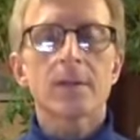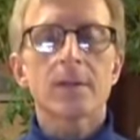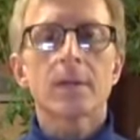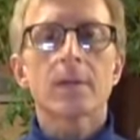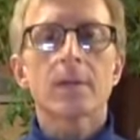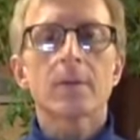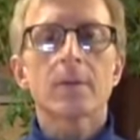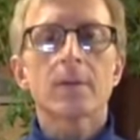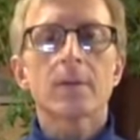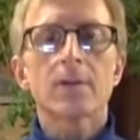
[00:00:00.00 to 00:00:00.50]

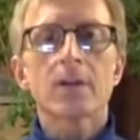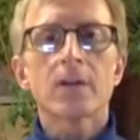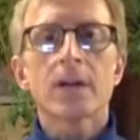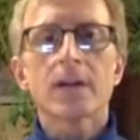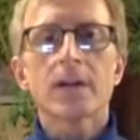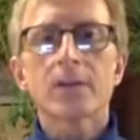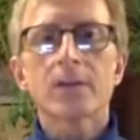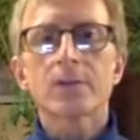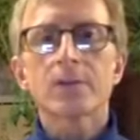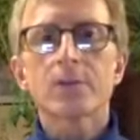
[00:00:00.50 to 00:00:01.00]

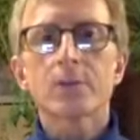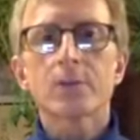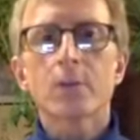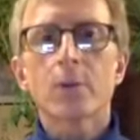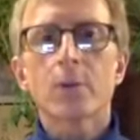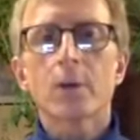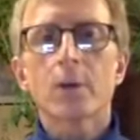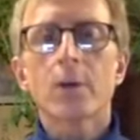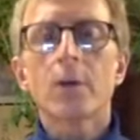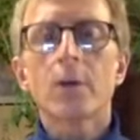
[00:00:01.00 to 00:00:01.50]
Ashaya
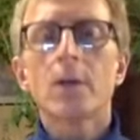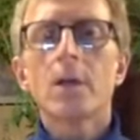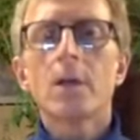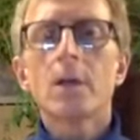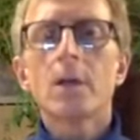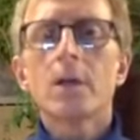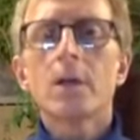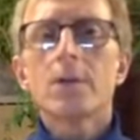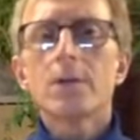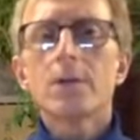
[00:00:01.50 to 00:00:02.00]
store.
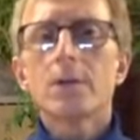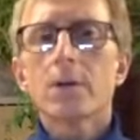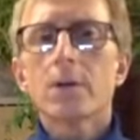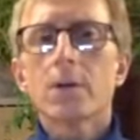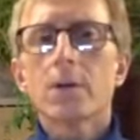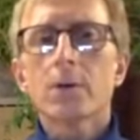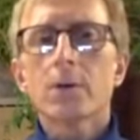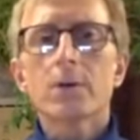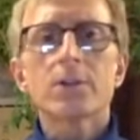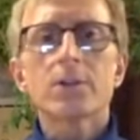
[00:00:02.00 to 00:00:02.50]
So you can
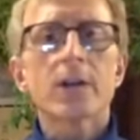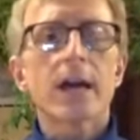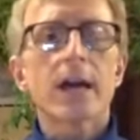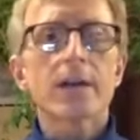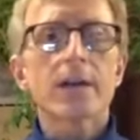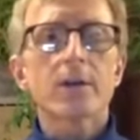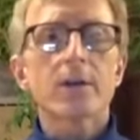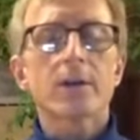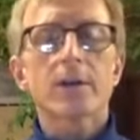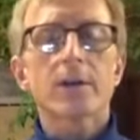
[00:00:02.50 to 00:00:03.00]
go to
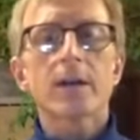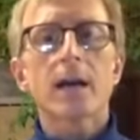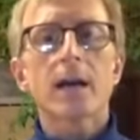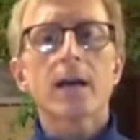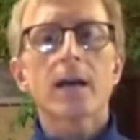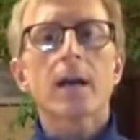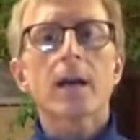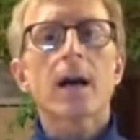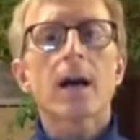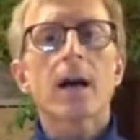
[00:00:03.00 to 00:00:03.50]

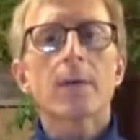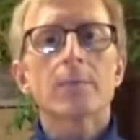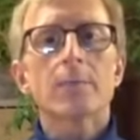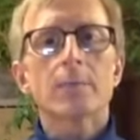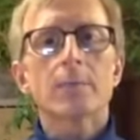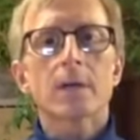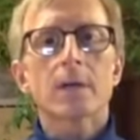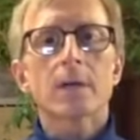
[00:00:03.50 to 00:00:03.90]
ashayayoga.com,